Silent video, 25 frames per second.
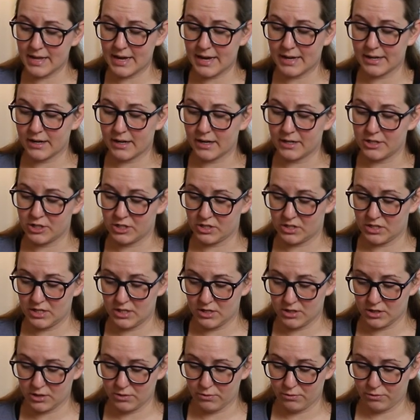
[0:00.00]
that, I just
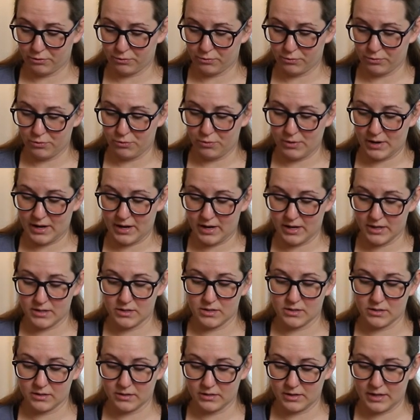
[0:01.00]
need to go through
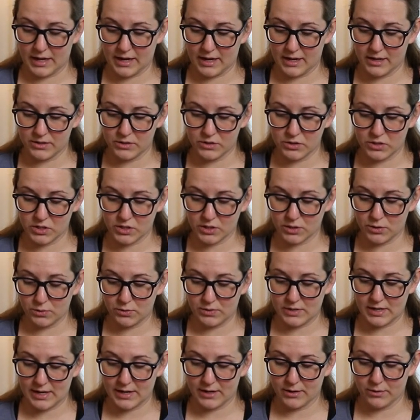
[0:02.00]
and hand sew
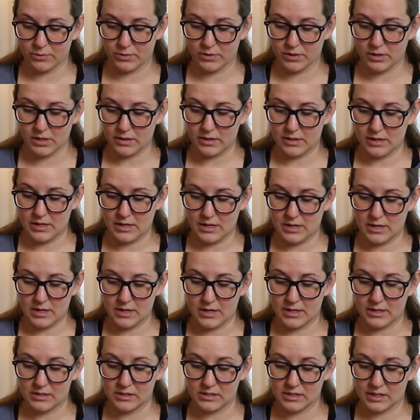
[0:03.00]
down the
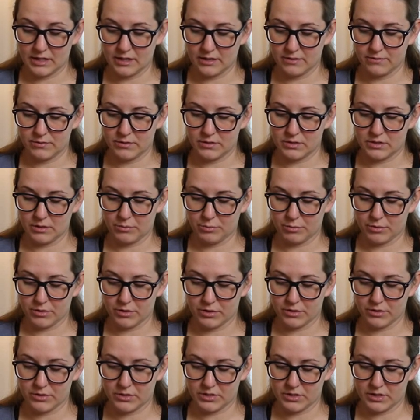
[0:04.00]
inside of the
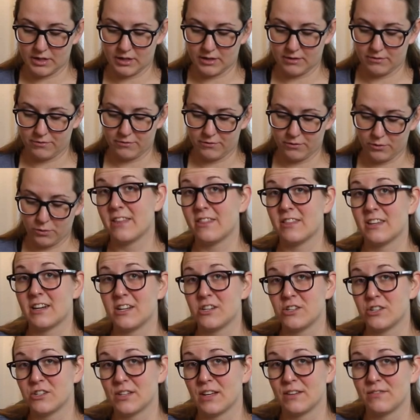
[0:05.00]
zipper stuff, and then
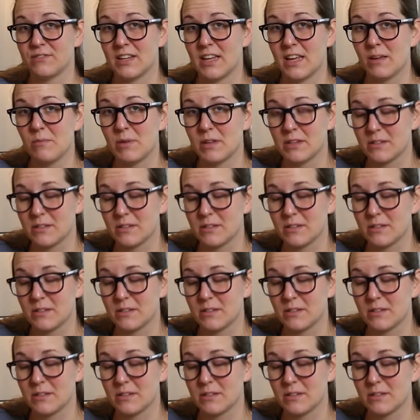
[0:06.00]
I just have to hem